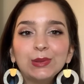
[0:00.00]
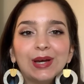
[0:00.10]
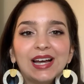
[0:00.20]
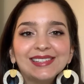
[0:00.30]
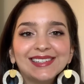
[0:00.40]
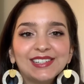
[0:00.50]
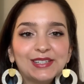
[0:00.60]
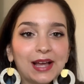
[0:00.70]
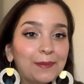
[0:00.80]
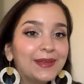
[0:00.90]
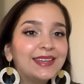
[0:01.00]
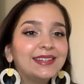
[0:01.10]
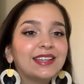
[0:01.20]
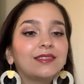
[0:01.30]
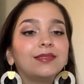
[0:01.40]
guys can shop it
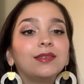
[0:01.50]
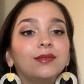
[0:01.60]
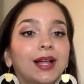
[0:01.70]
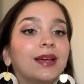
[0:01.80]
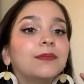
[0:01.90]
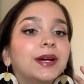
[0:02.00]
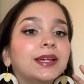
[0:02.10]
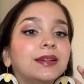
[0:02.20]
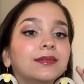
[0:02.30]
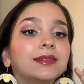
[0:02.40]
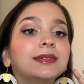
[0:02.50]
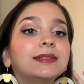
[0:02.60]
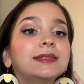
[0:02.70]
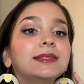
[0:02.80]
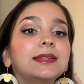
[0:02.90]
if you like my
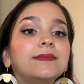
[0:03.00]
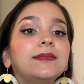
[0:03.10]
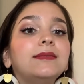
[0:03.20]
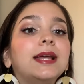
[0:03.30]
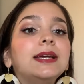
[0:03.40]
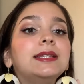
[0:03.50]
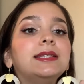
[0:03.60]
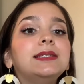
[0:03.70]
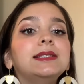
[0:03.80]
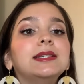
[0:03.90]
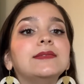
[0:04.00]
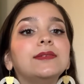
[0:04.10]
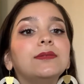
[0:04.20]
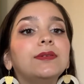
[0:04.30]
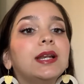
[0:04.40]
earrings, if you like these, if
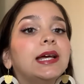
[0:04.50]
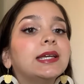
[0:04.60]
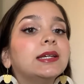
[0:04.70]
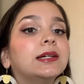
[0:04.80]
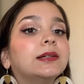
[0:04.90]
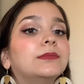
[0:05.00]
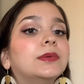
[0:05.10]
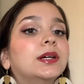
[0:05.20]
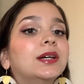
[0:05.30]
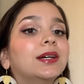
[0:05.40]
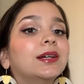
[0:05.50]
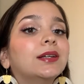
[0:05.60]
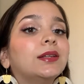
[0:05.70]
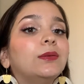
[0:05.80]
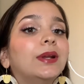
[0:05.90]
you feel like
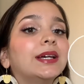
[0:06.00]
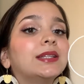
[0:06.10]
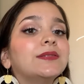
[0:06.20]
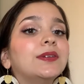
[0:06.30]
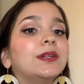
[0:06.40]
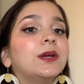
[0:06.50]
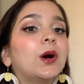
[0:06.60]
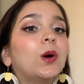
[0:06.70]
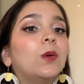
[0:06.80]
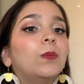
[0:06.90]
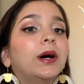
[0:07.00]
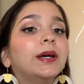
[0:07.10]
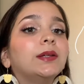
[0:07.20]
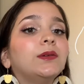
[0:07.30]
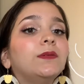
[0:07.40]
you like this video,
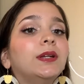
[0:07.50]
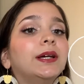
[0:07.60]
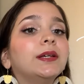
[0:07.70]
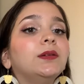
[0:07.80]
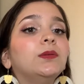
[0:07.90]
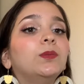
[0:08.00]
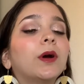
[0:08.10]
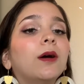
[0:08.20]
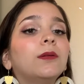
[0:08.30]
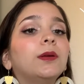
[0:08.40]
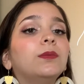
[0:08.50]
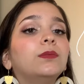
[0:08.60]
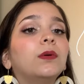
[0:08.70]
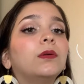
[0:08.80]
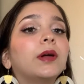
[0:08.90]
but you feel like you probably
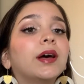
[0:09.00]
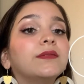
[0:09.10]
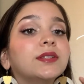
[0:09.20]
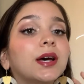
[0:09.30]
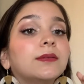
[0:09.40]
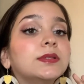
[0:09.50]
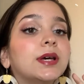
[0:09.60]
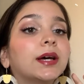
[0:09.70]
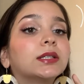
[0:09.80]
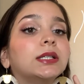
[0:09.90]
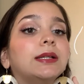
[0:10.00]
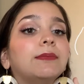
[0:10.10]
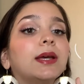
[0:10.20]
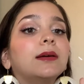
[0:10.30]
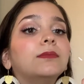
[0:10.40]
won't have time to actually
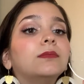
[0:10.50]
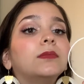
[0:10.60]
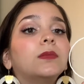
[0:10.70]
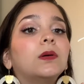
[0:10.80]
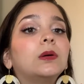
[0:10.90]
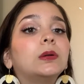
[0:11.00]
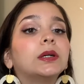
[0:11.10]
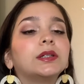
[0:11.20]
make them, or